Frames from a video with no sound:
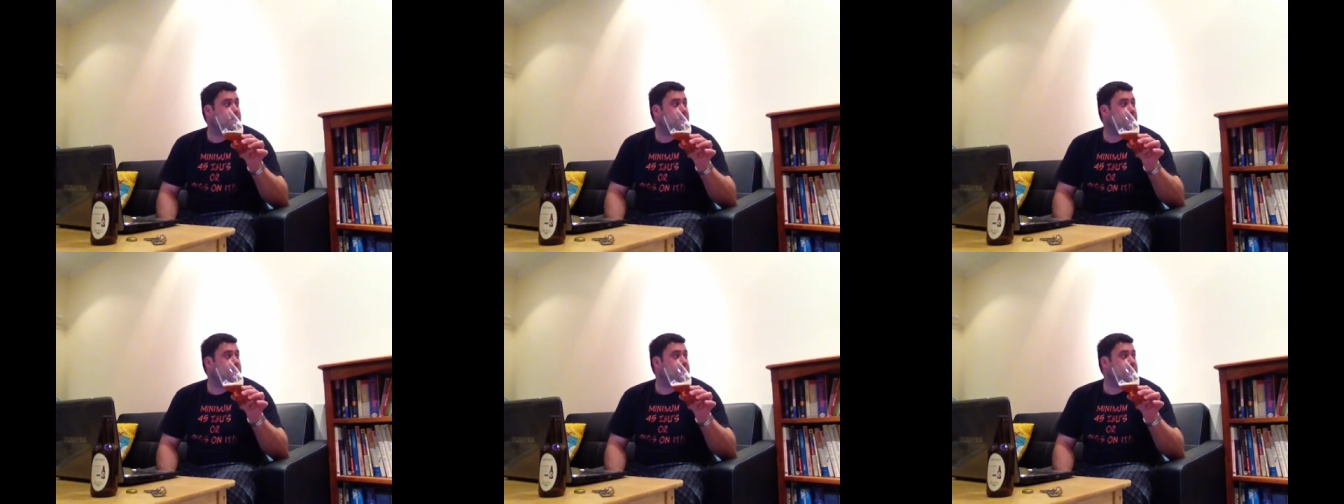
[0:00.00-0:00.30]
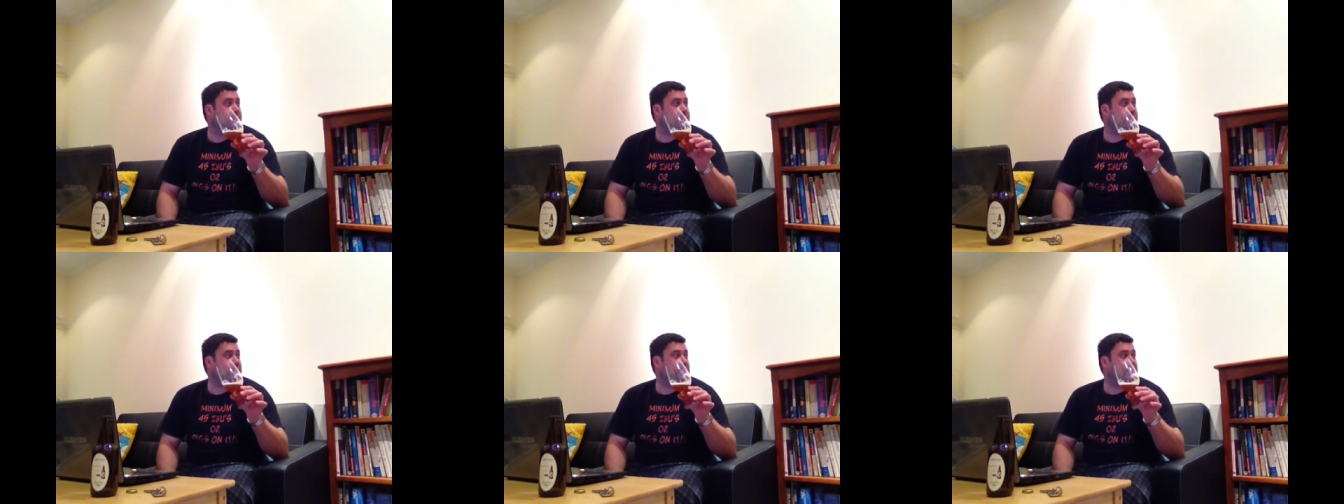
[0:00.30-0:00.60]
it's
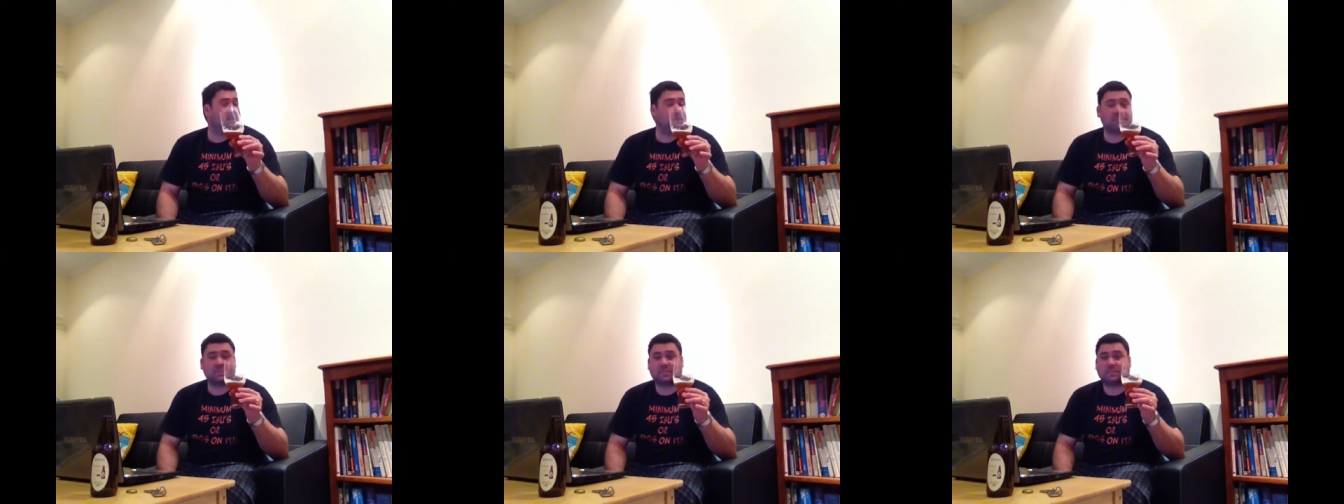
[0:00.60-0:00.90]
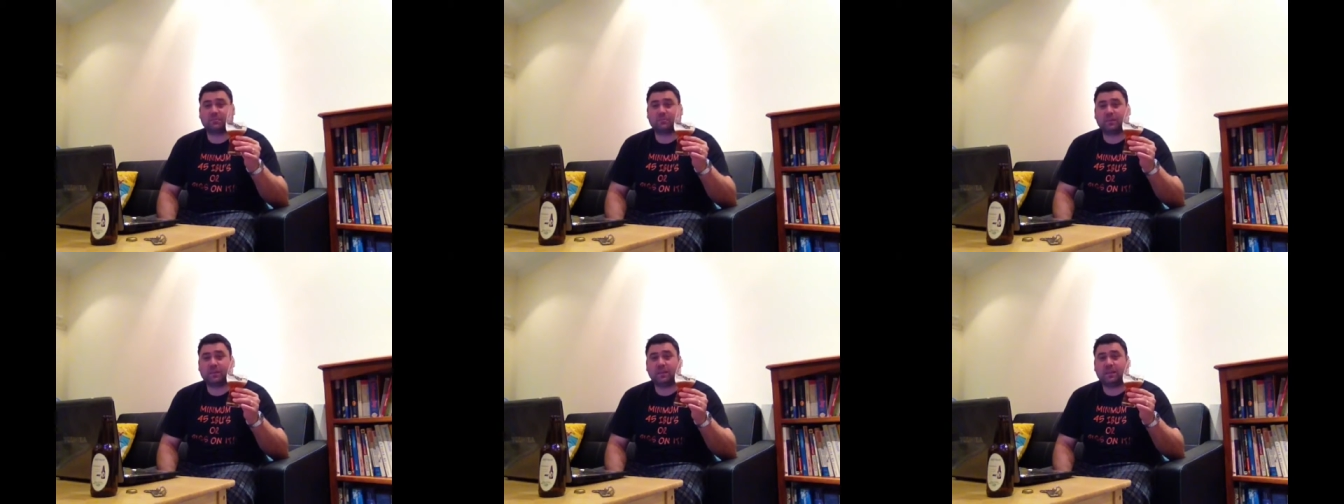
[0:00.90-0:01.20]
a
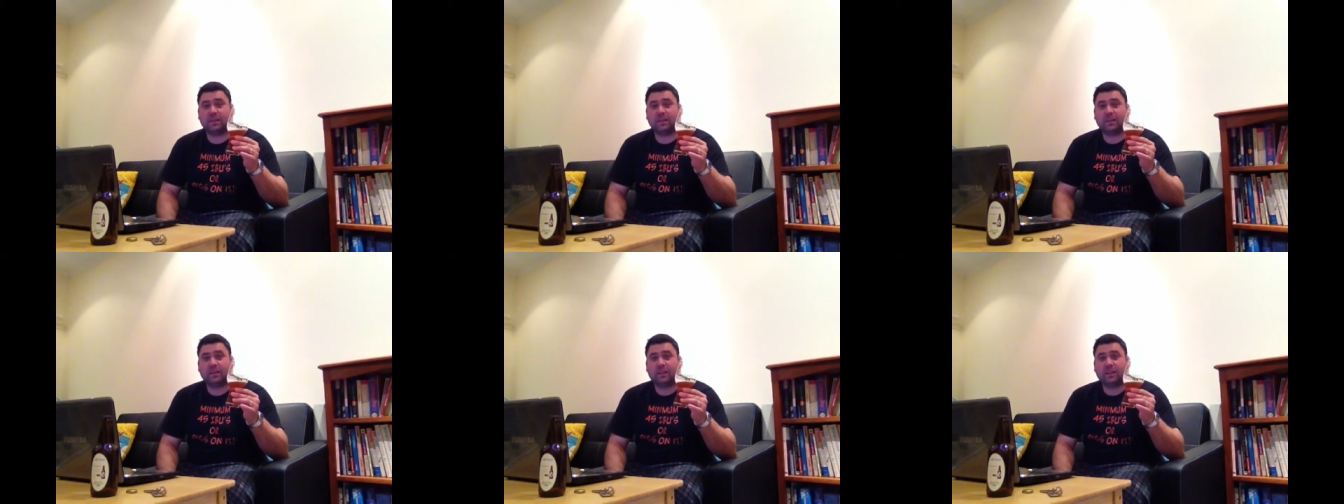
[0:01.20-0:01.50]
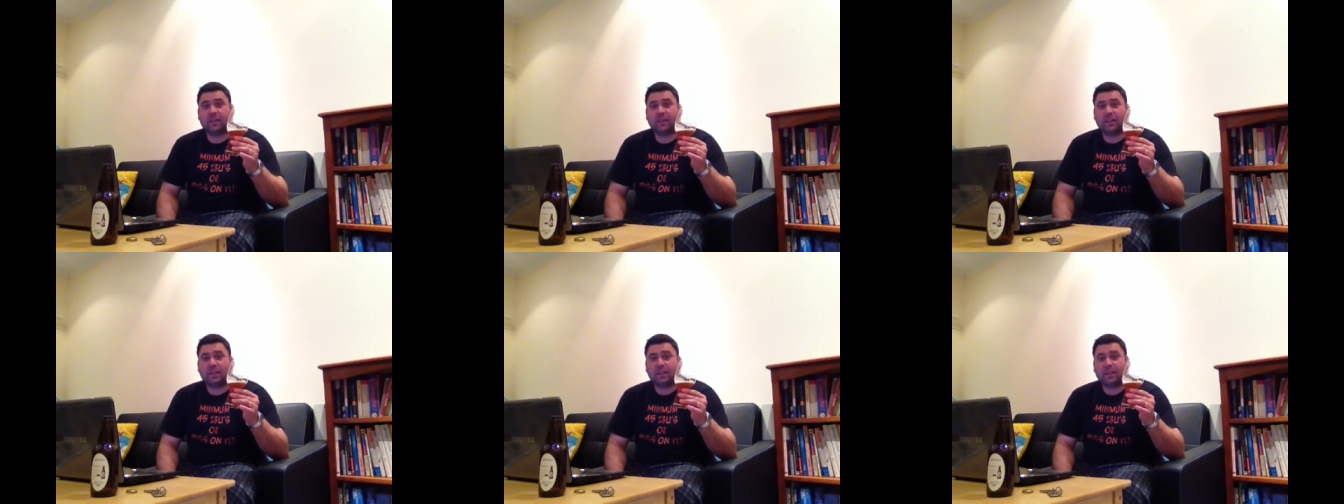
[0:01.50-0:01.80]
fantastic beer
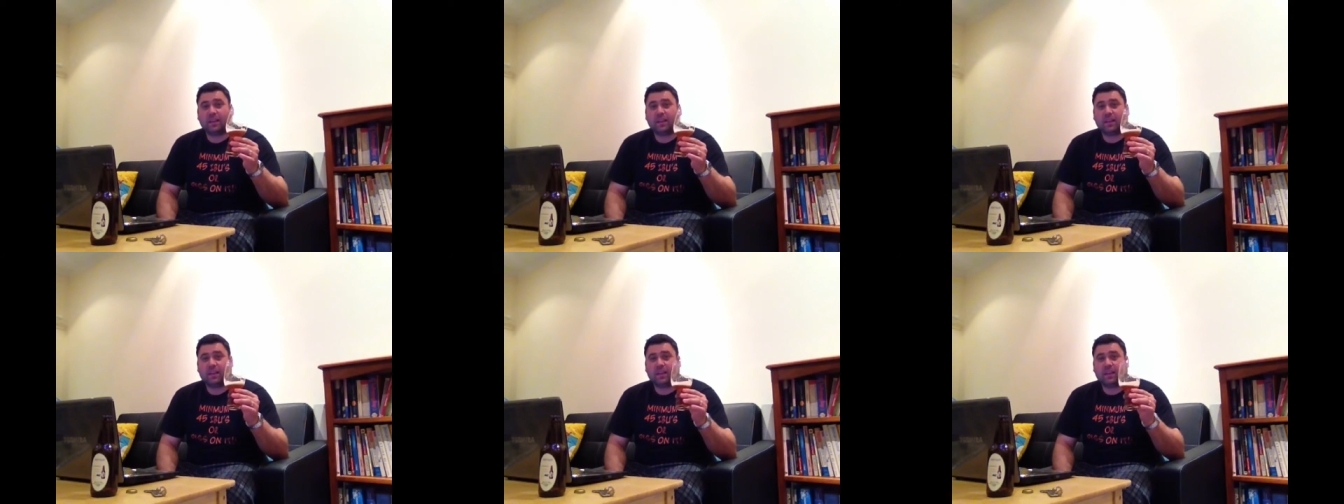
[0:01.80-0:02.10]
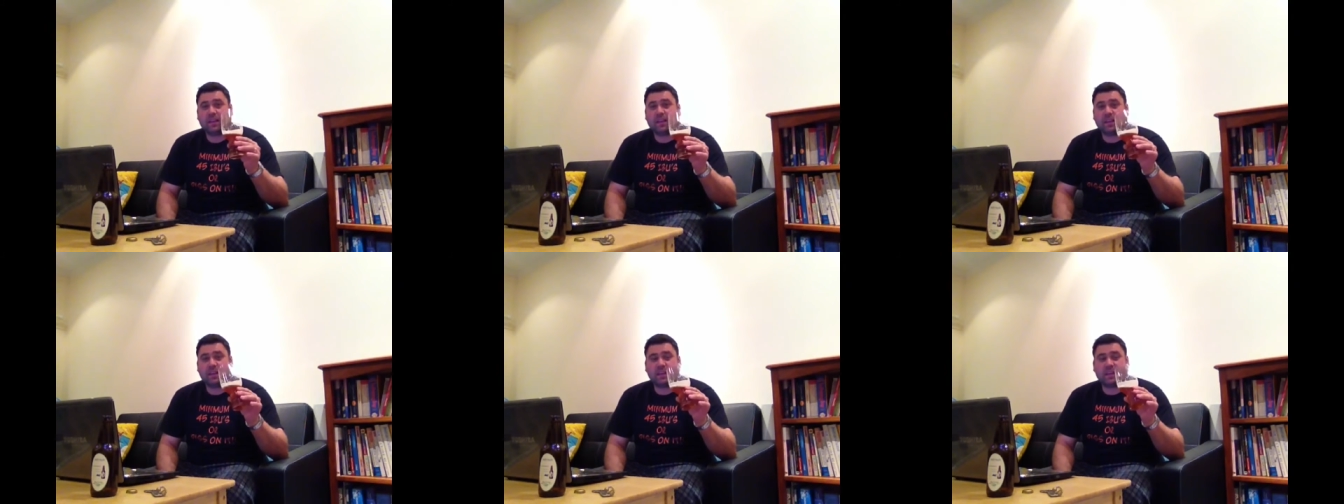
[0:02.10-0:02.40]

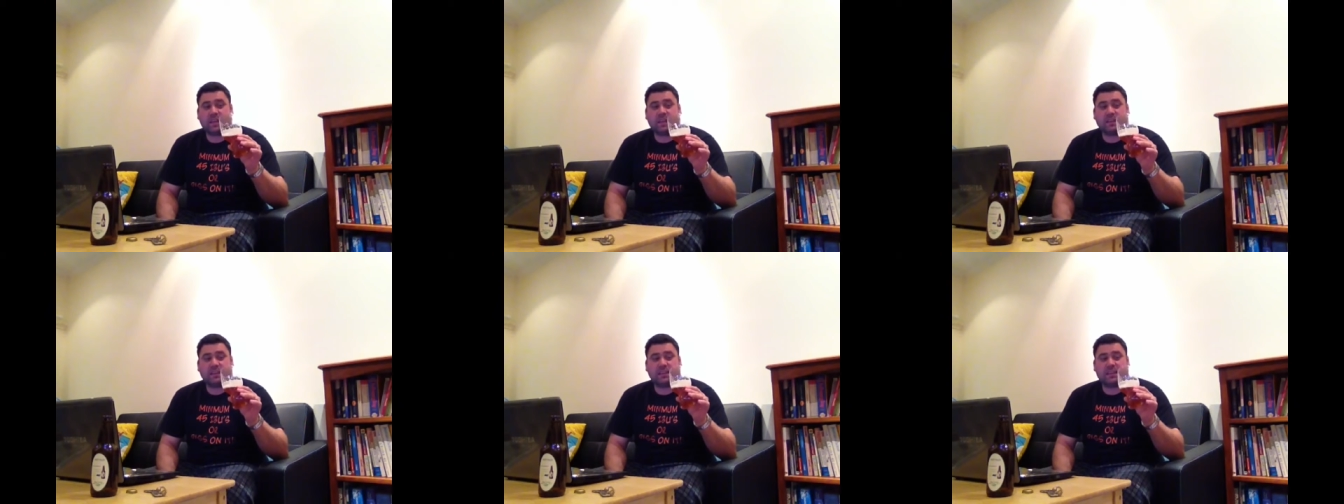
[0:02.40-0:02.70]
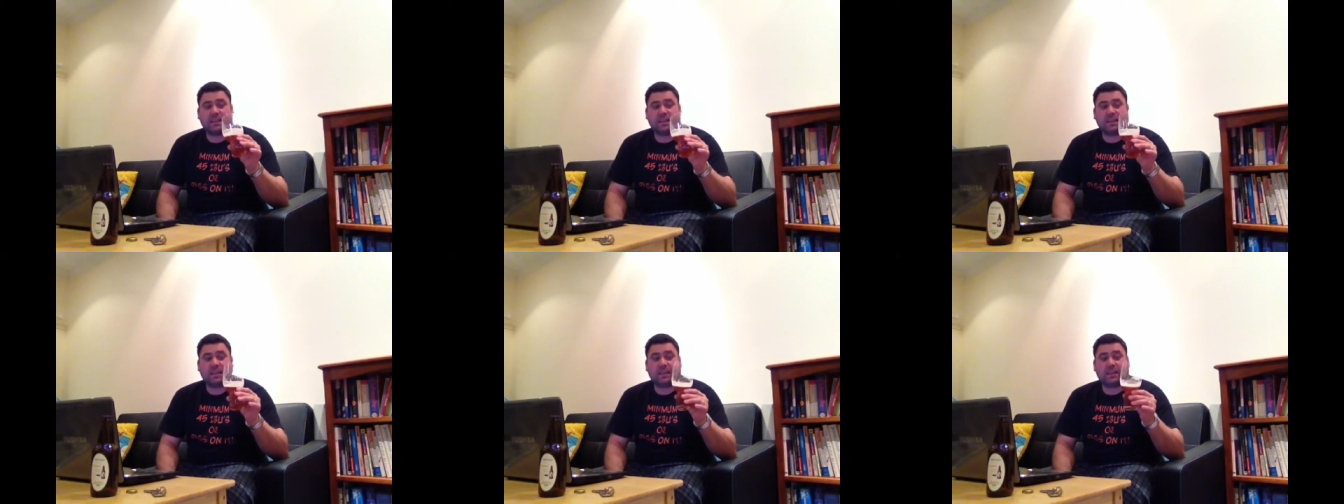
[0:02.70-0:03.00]
and
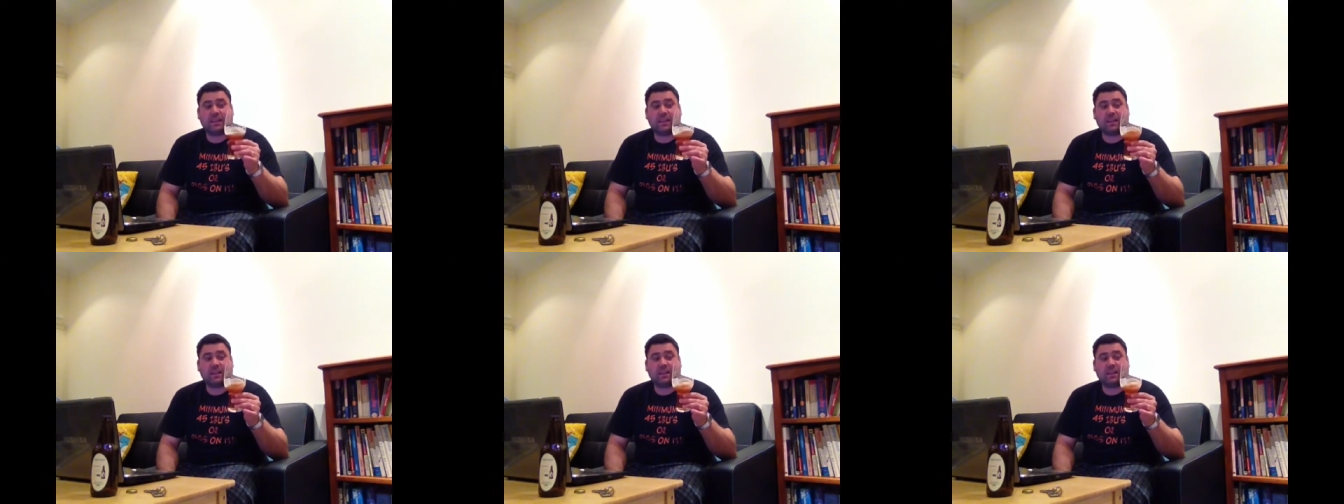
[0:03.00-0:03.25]
uh,